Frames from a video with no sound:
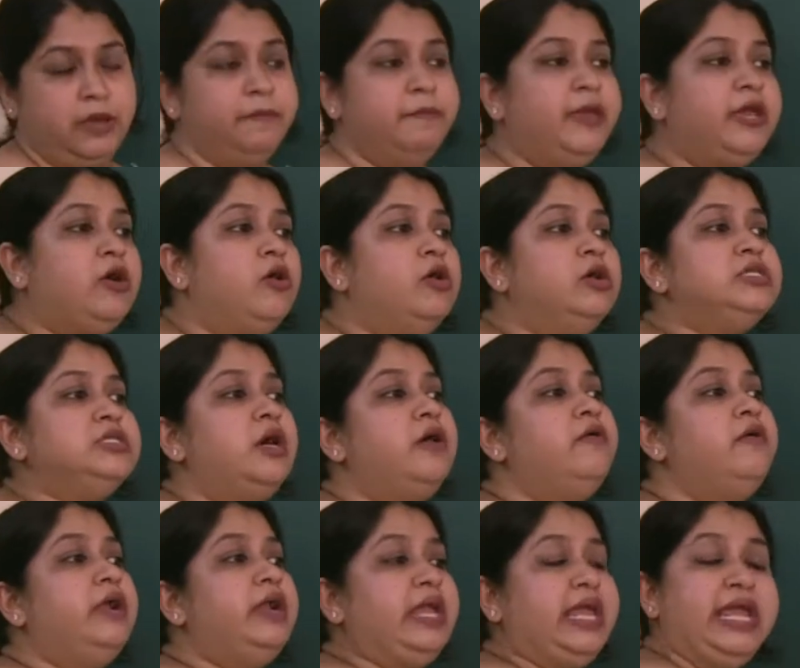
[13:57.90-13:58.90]
because
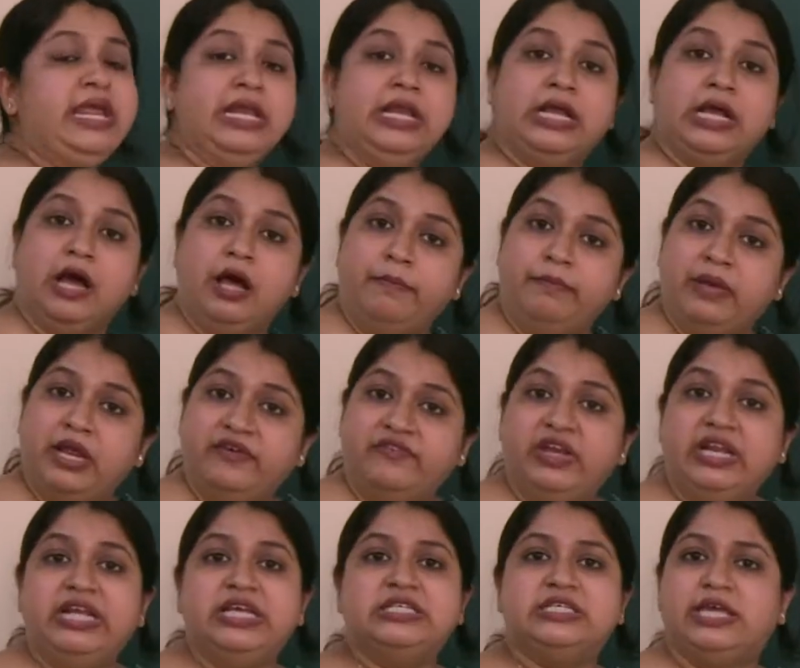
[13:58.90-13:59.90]
our income
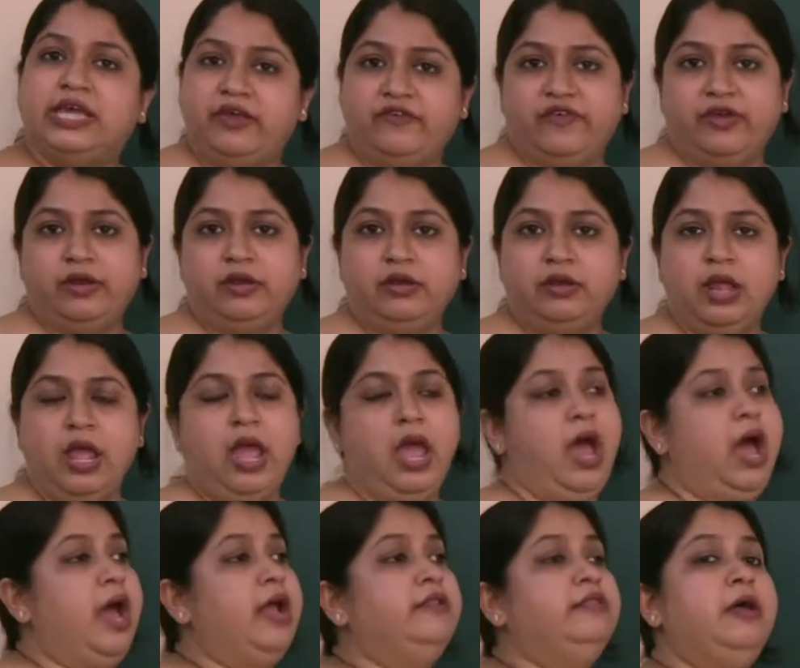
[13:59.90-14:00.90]
level is given
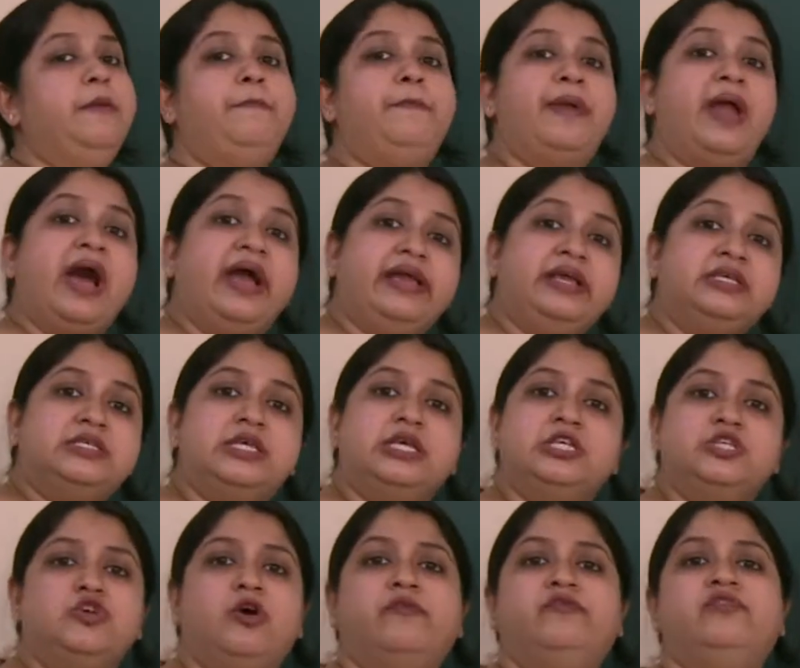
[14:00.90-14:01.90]
and the
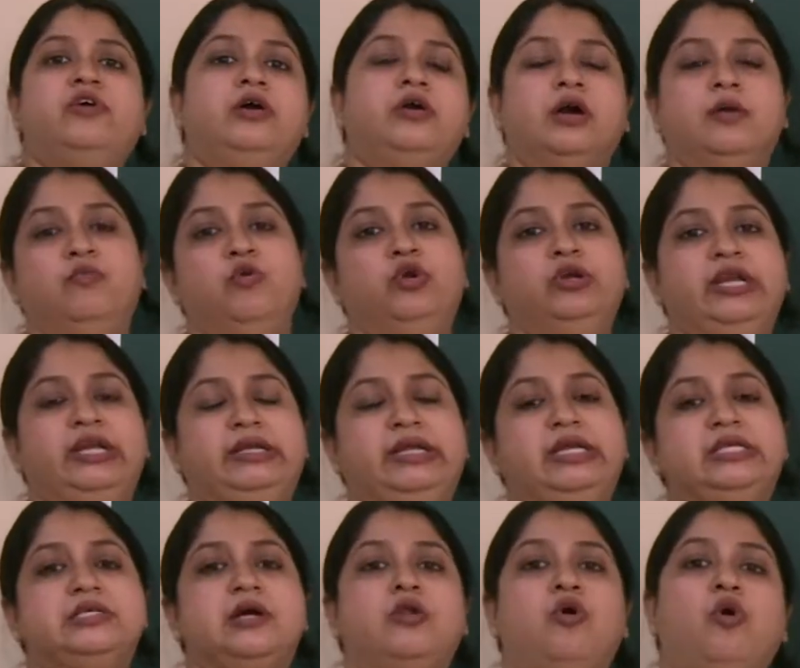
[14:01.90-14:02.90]
prices of the
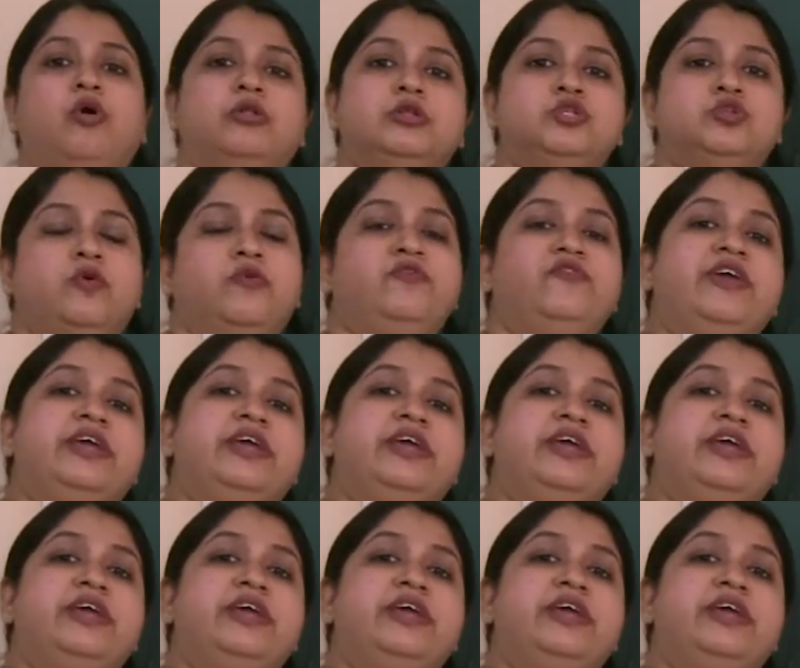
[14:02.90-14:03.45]
commodities are also